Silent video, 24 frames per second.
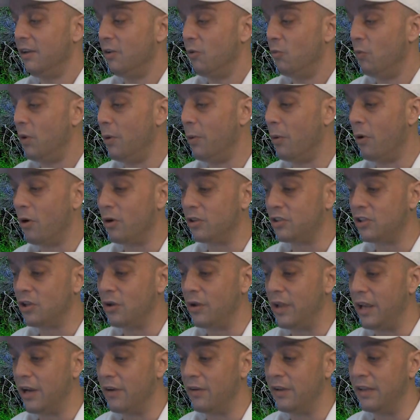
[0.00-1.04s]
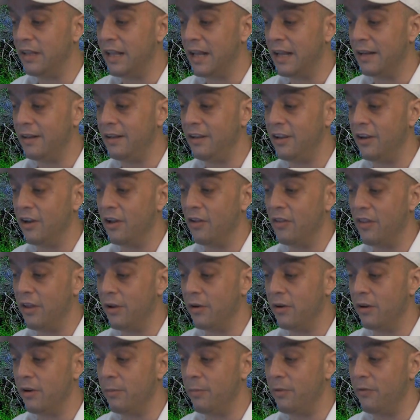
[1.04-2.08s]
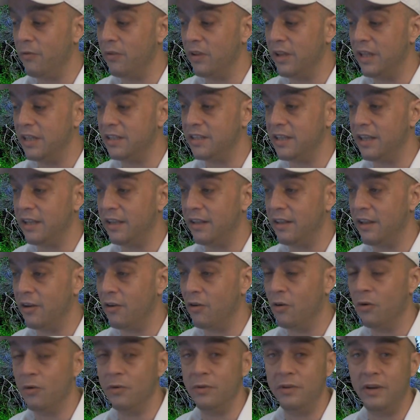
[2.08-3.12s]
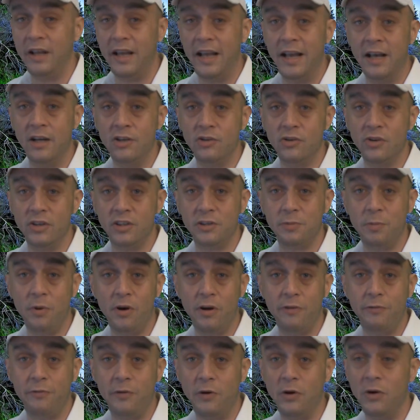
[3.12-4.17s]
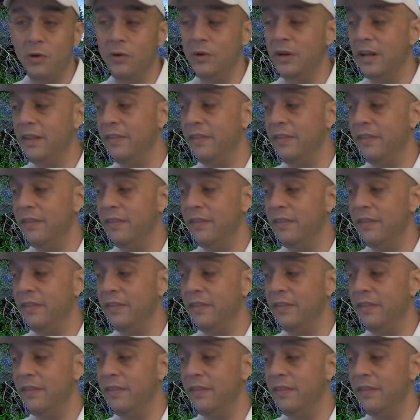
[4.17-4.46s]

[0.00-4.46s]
we were also hearing that, you know, they're going to be releasing their own Android smartphone,